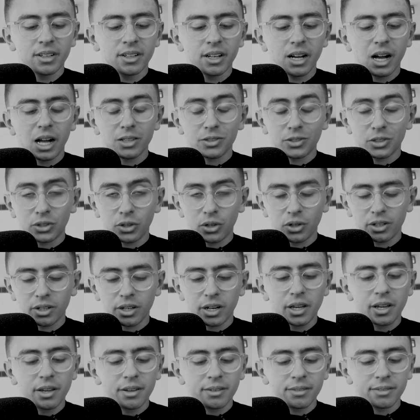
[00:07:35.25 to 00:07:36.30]

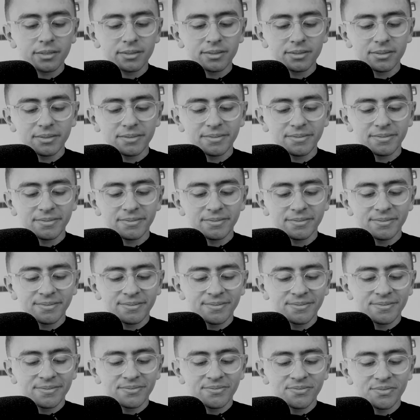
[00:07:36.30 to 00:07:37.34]
Uncertainty.
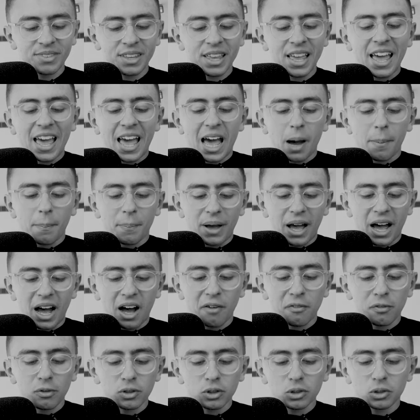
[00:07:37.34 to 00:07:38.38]
How
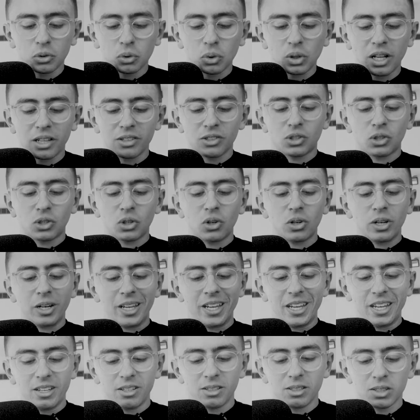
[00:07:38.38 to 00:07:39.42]
powerful a tool uncertainty
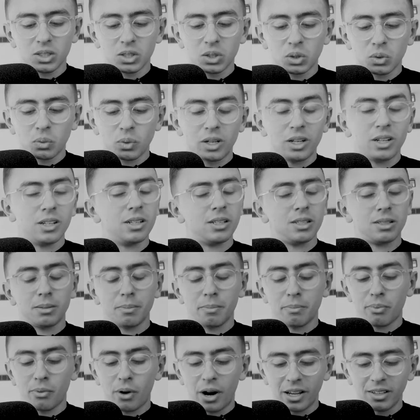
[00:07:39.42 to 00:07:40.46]
is when it is
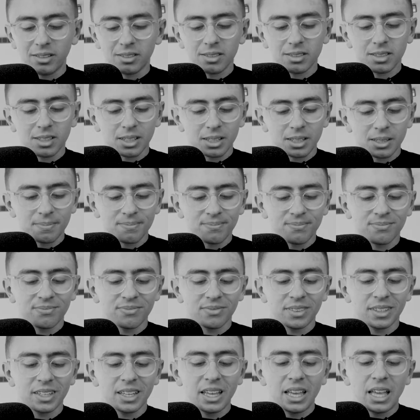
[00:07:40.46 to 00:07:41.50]
embraced.
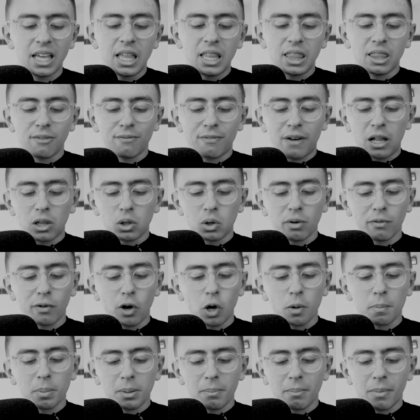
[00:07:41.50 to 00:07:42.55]
The value of
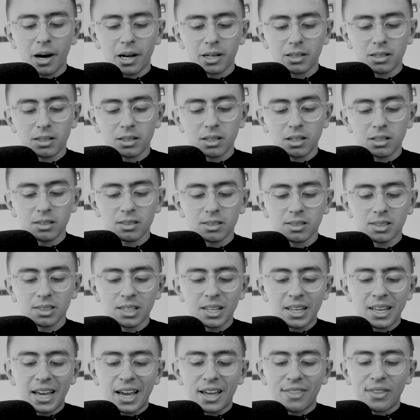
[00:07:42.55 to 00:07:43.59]
open-mindedness
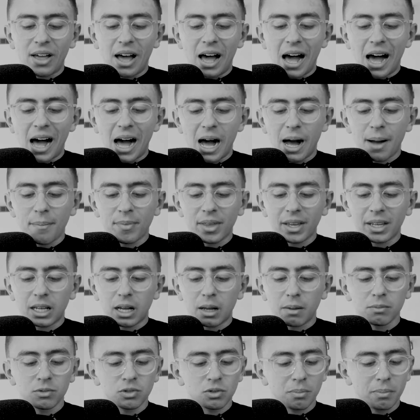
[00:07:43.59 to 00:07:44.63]
and the harm that
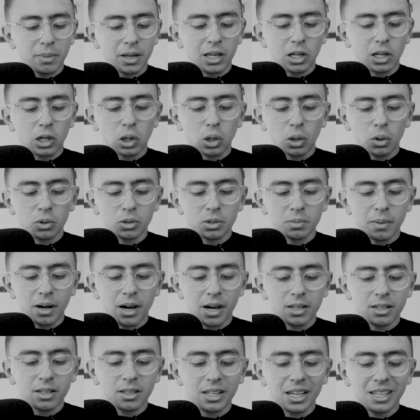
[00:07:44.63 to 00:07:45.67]
comes from being
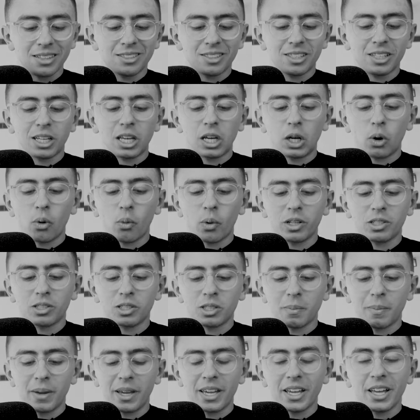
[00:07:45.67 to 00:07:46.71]
closed-minded and seeking always
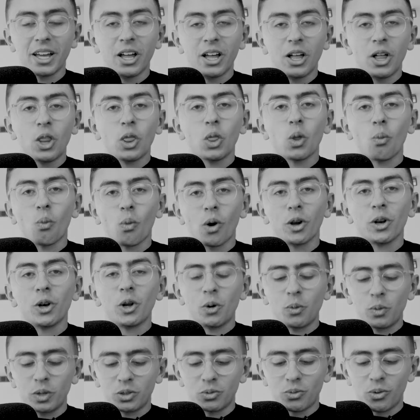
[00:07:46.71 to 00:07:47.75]
to be the one
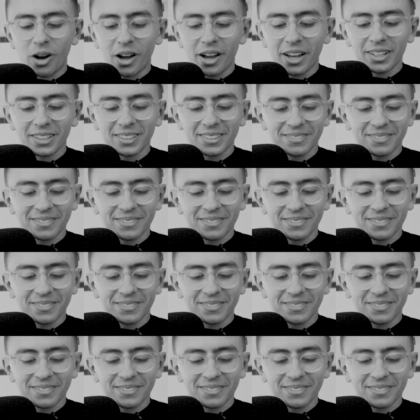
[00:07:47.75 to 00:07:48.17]
who is right.